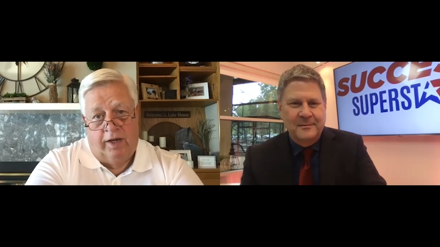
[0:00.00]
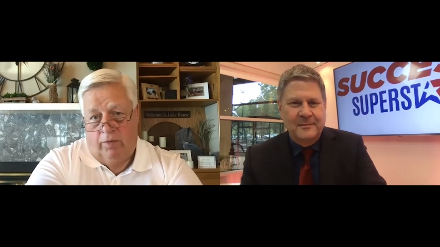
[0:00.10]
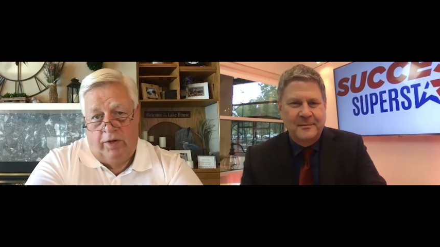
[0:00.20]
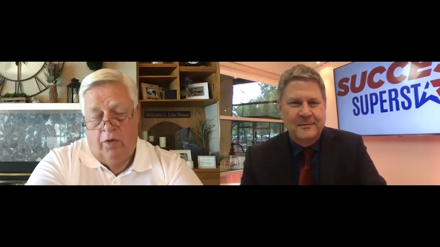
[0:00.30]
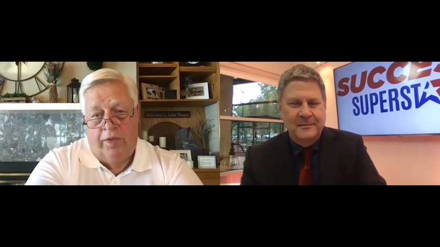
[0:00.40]

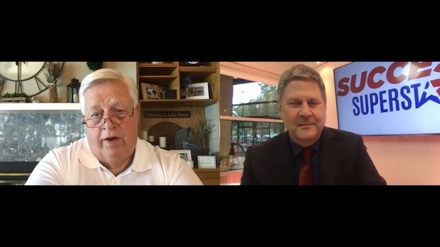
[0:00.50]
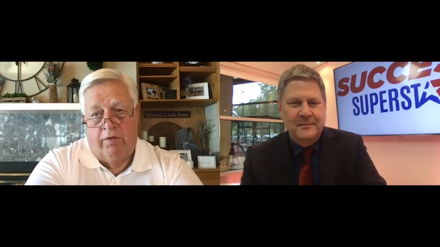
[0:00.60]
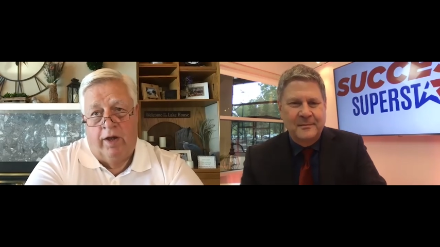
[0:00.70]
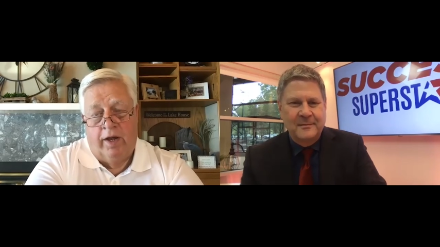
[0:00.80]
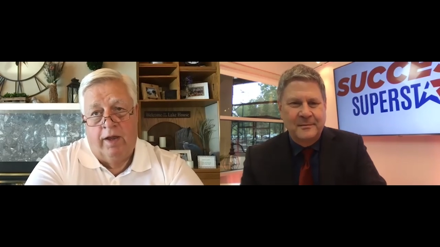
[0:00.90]
Speaker 1: We know that
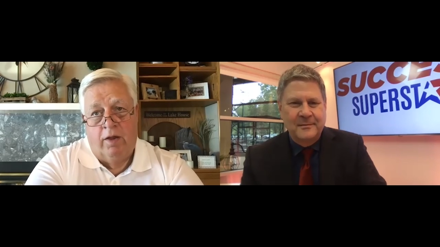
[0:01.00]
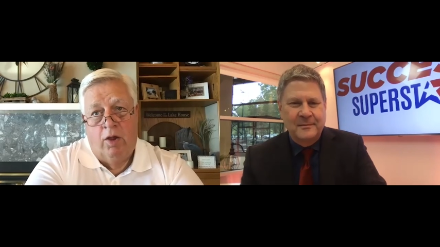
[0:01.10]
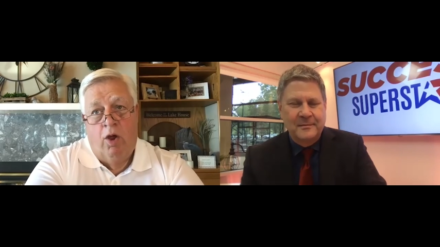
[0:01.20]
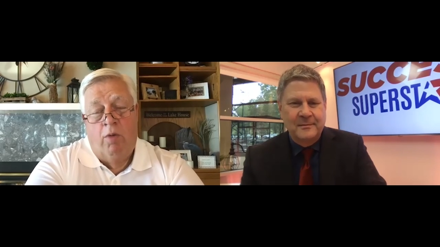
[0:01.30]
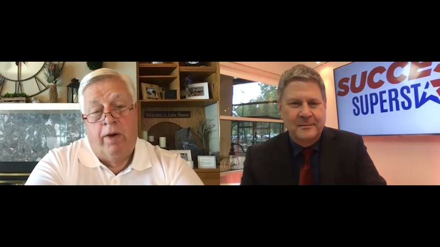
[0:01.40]
already.
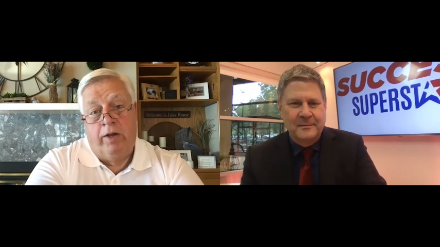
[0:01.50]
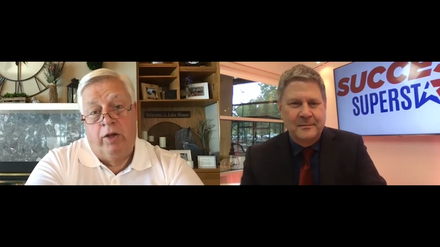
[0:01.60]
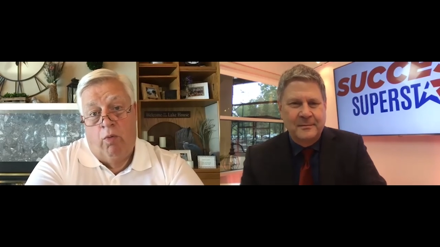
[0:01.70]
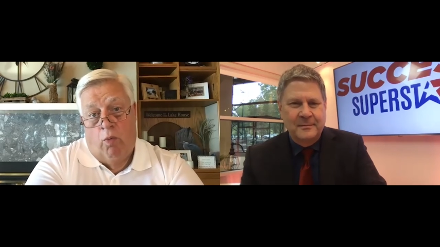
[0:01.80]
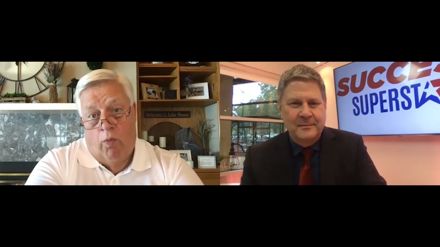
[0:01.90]

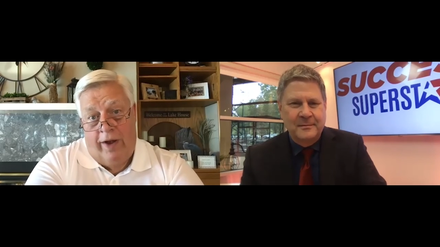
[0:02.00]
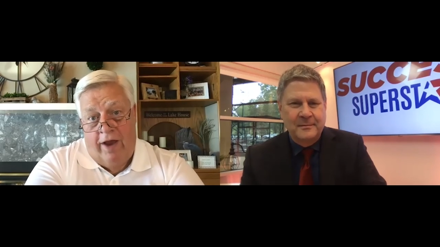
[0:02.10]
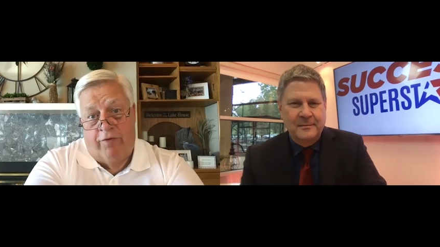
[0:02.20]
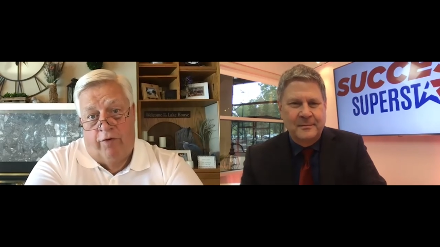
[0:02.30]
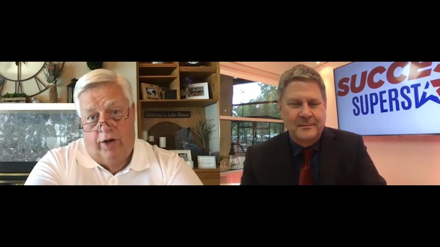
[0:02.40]
But
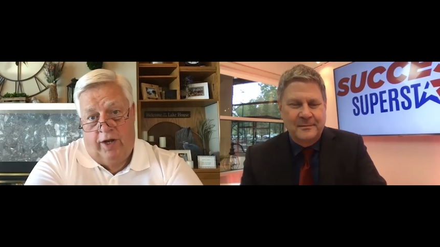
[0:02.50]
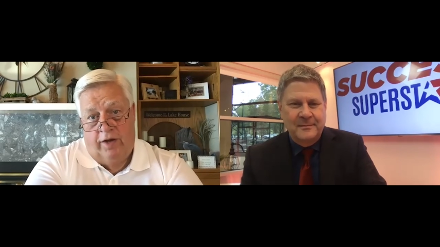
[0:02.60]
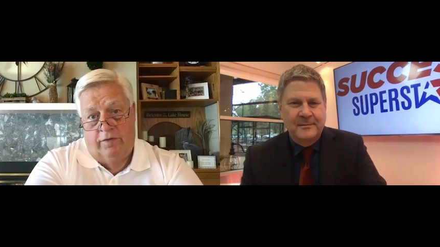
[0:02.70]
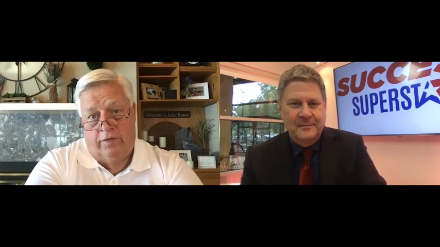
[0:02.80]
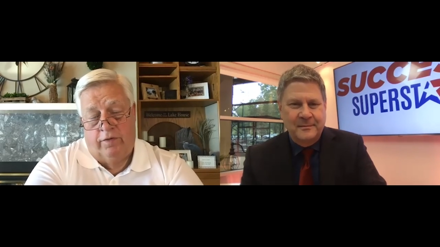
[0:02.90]
whatever it
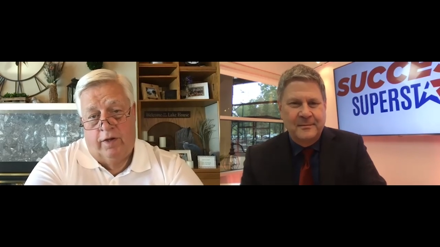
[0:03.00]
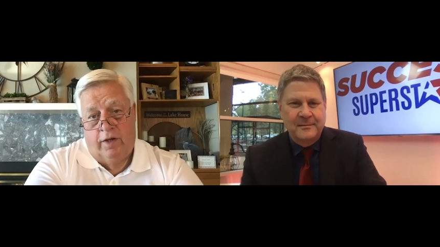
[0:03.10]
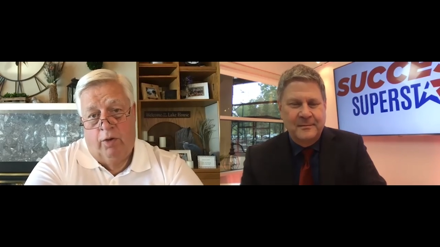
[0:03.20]
is,